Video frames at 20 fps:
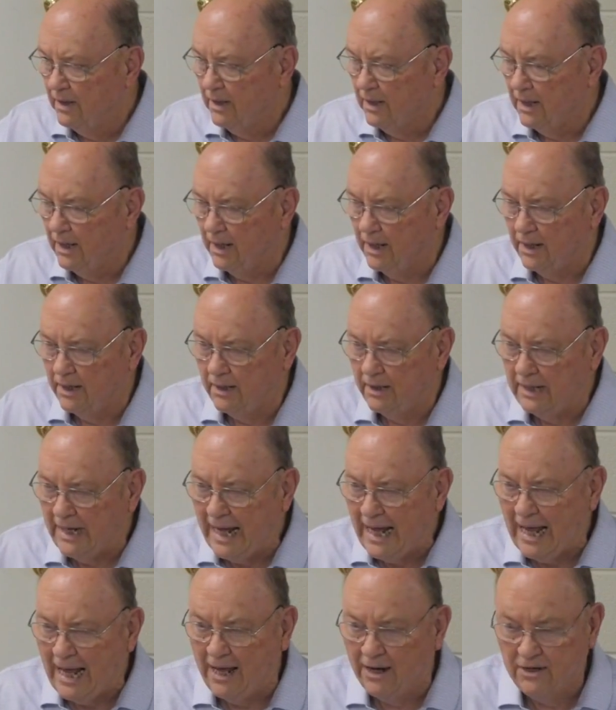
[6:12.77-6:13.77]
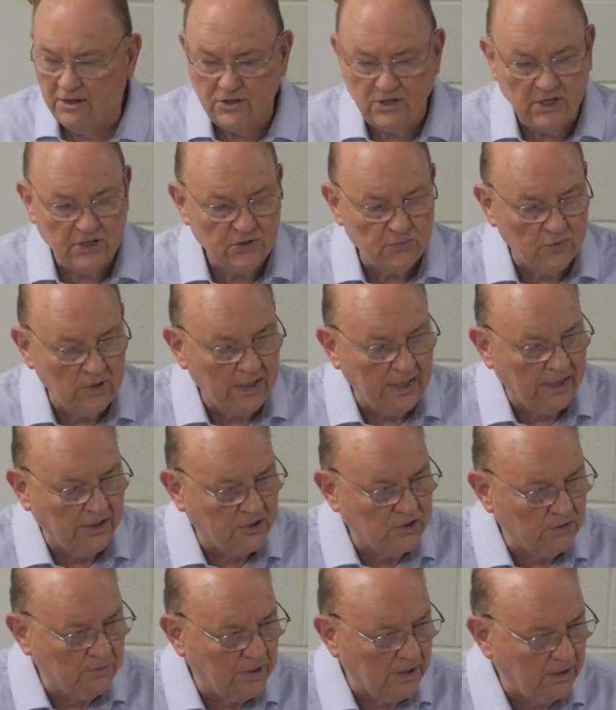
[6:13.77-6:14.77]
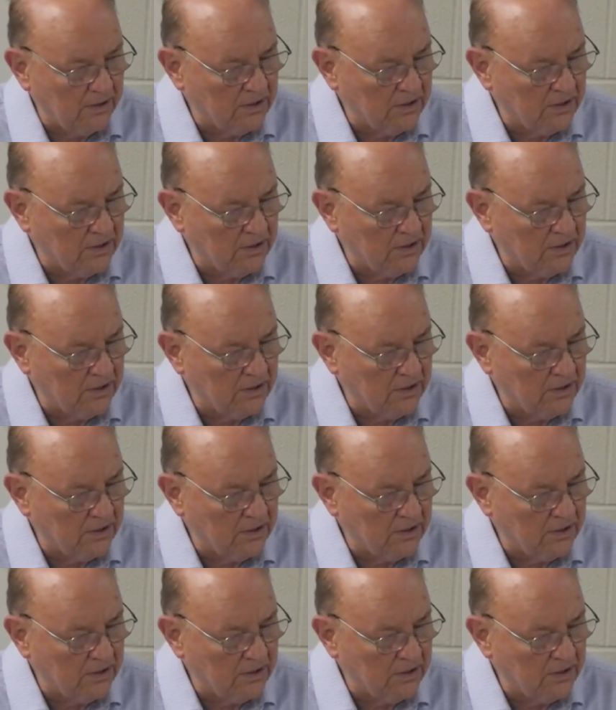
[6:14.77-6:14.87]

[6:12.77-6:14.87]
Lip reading: And how does this relate to me?